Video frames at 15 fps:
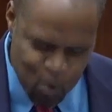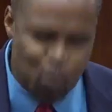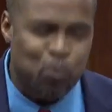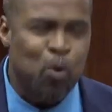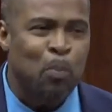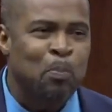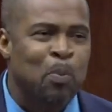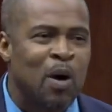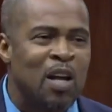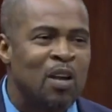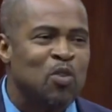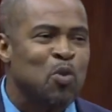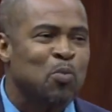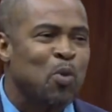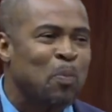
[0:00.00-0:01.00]
to
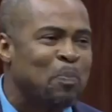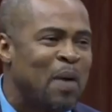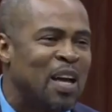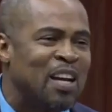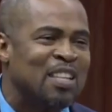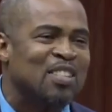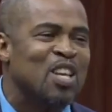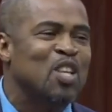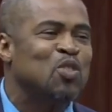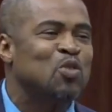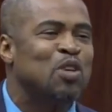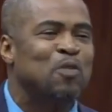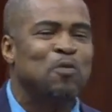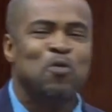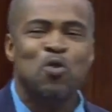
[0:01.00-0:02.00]
propel us into
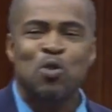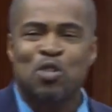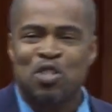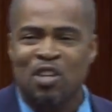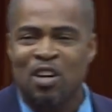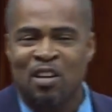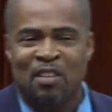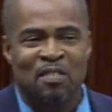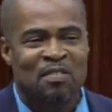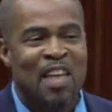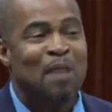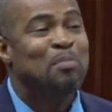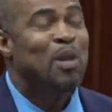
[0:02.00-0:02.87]
the future that